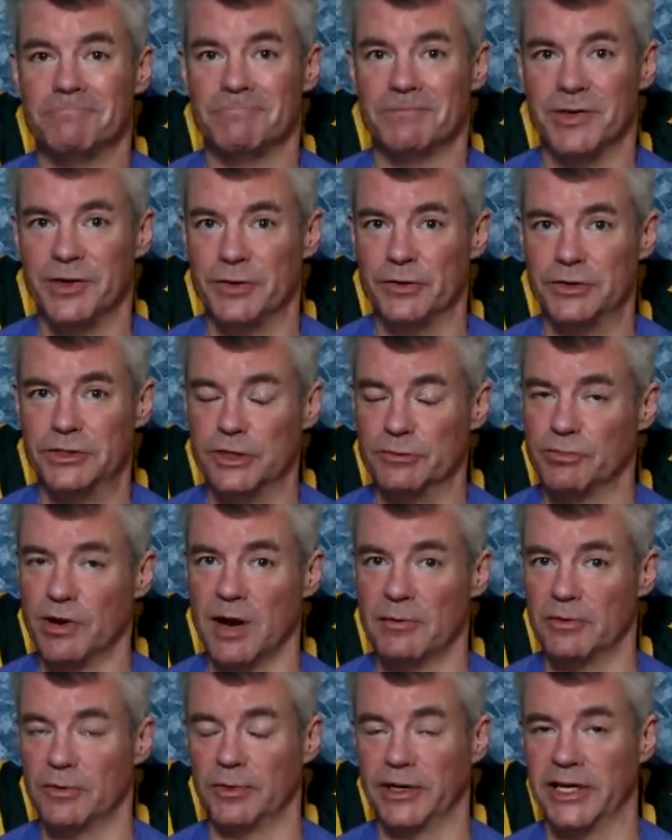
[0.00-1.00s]
you should
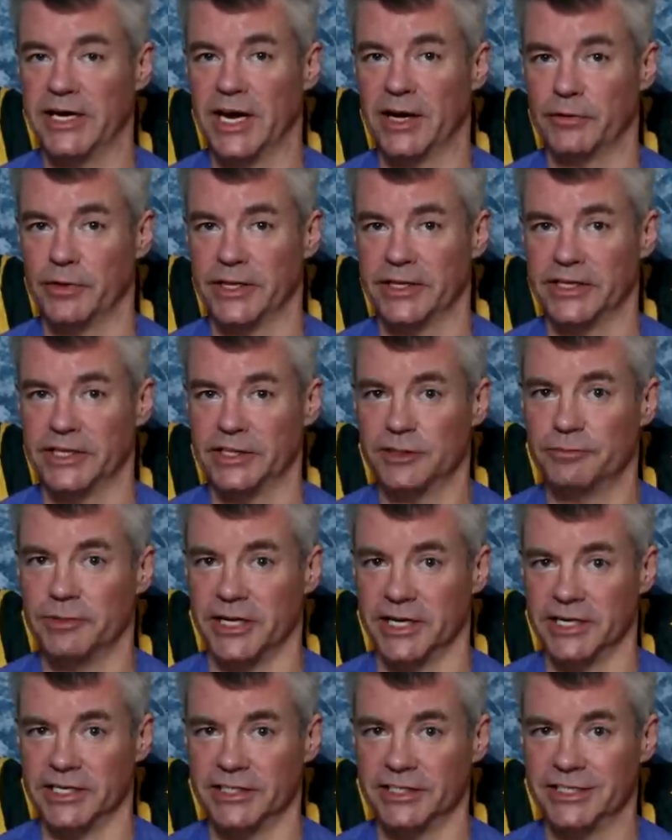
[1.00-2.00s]
probably not read this
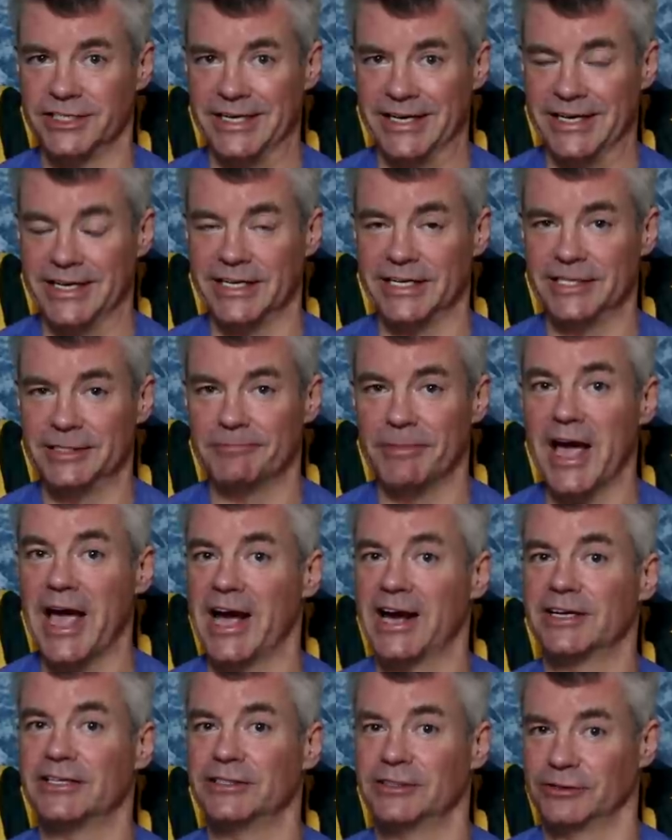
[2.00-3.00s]
because it is
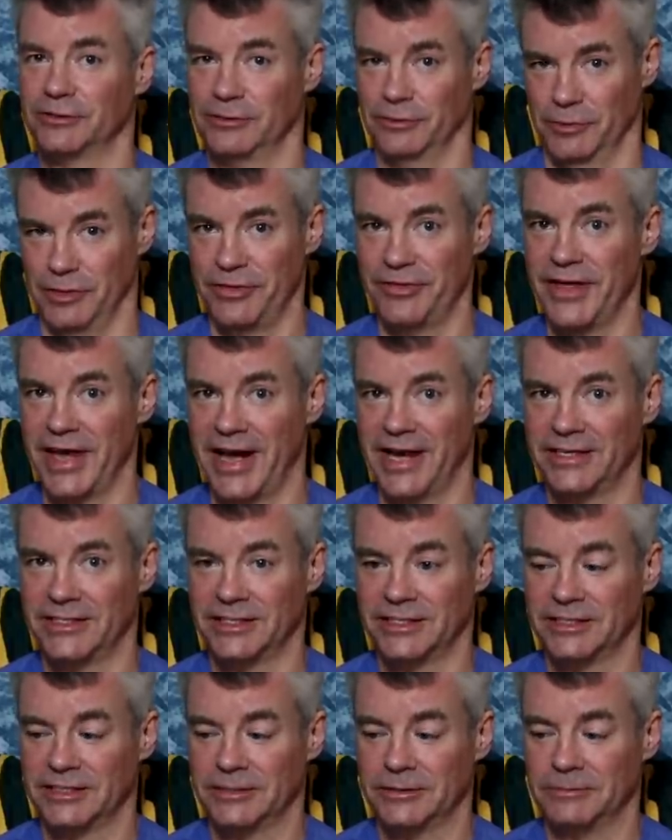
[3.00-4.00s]
packed with
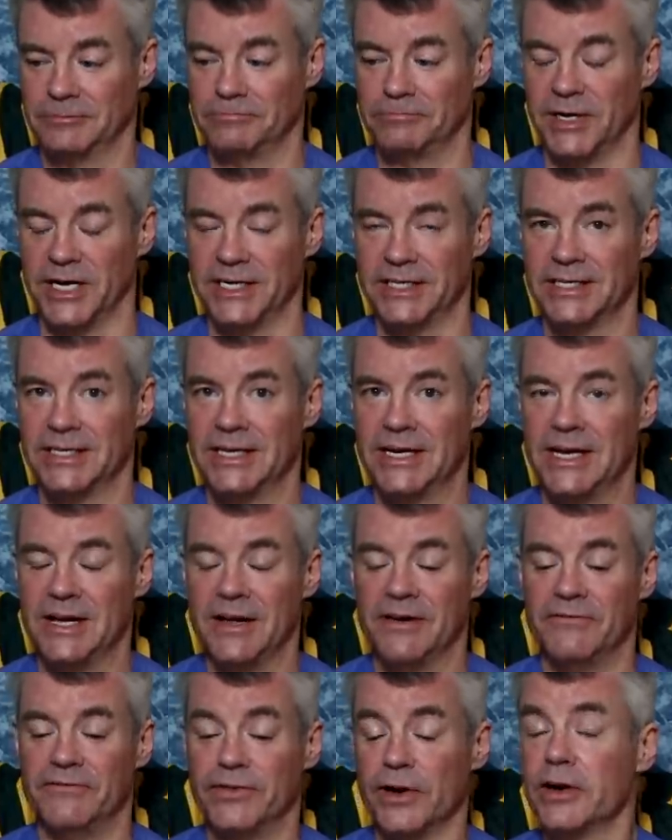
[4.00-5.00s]
that. But
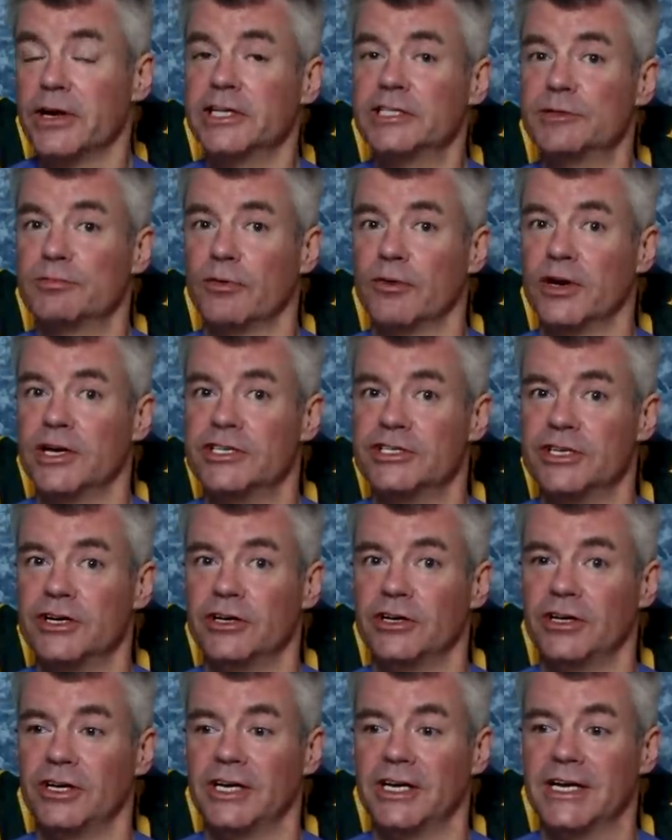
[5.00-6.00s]
very
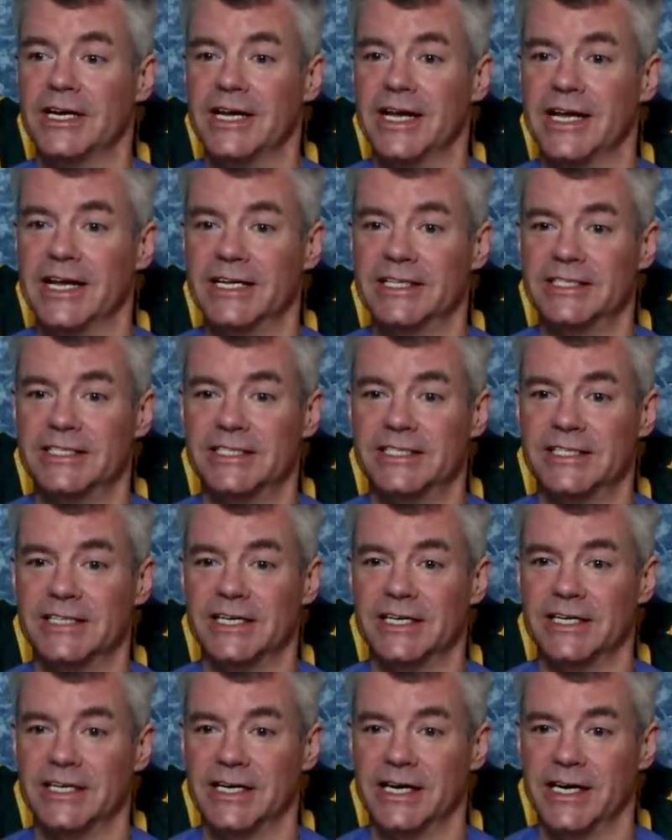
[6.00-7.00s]
inspirational. It's
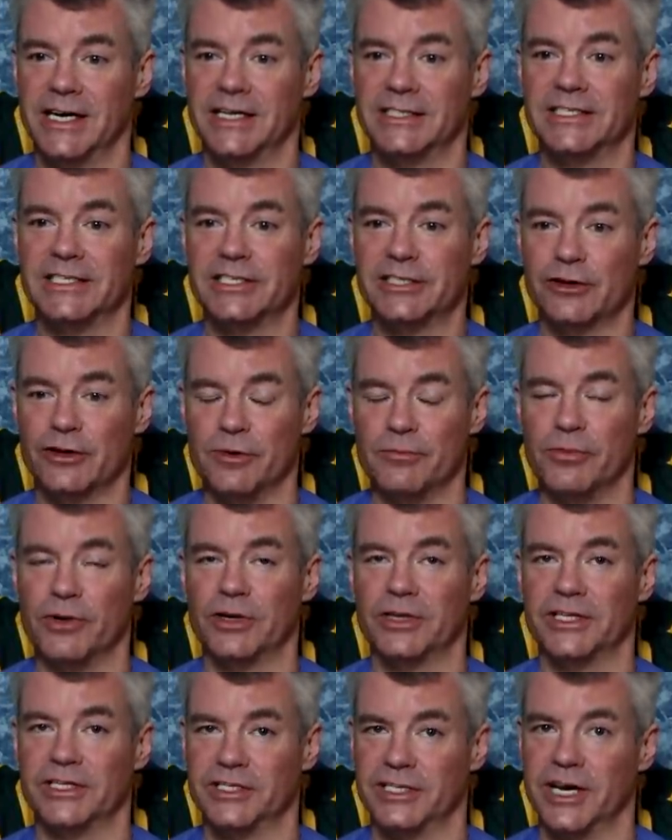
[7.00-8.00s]
it's the sort of
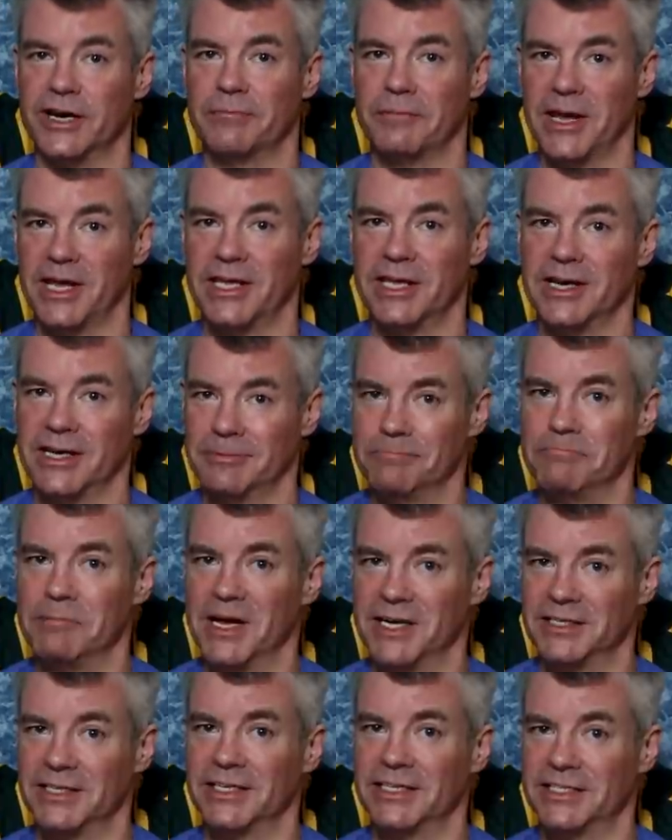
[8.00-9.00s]
book that's going to make you
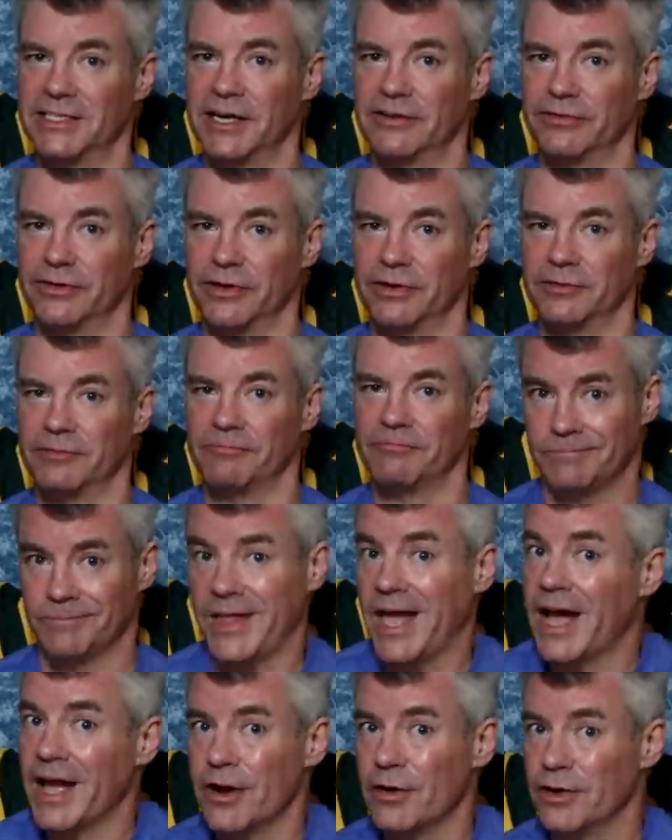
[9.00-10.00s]
mentally tougher.
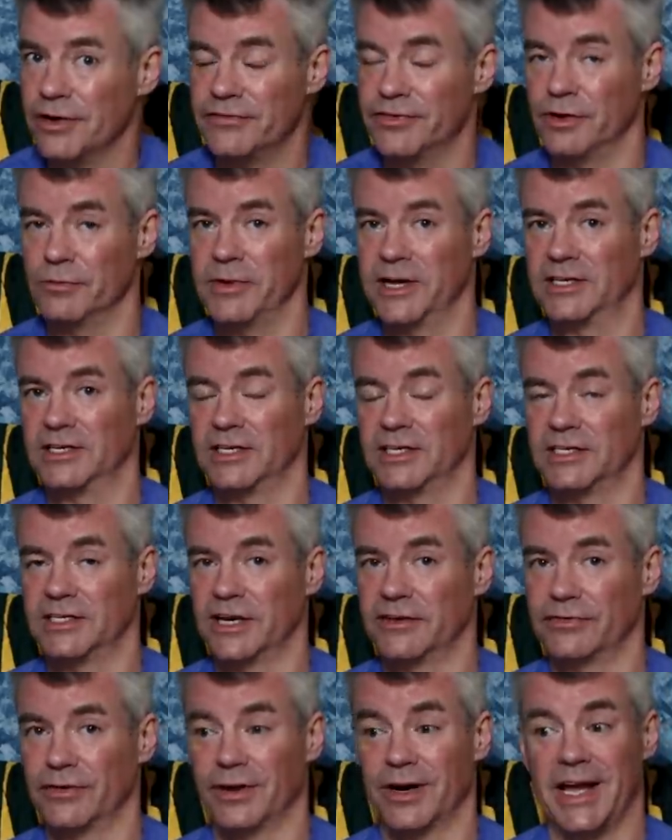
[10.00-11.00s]
I already feel mentally
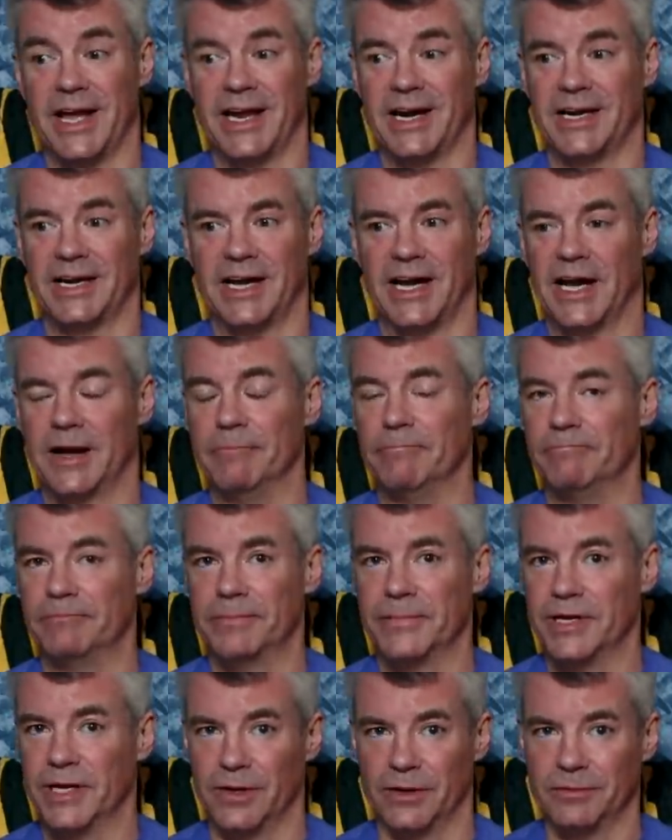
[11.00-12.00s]
tougher, and I'm,
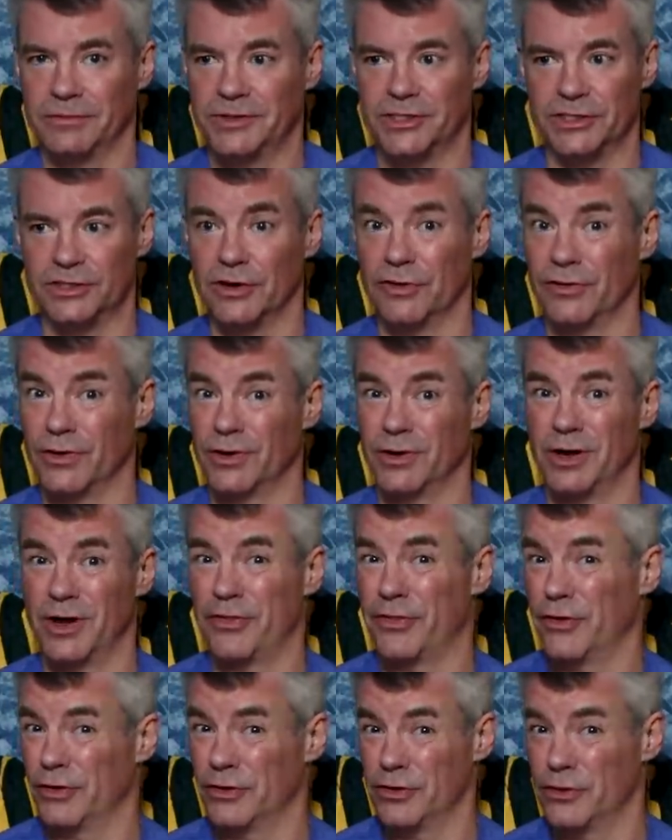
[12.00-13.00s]
you know, just over a
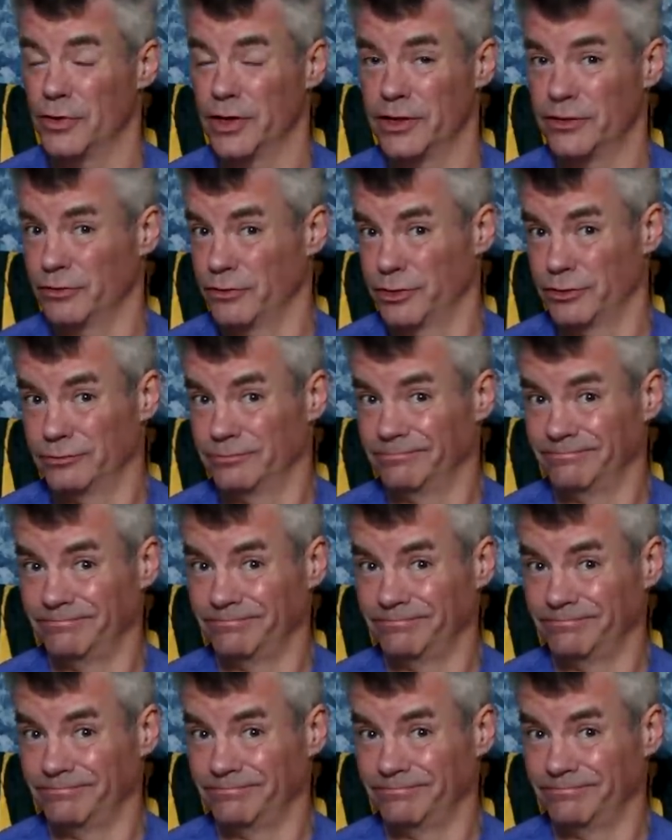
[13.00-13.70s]
third of the way through.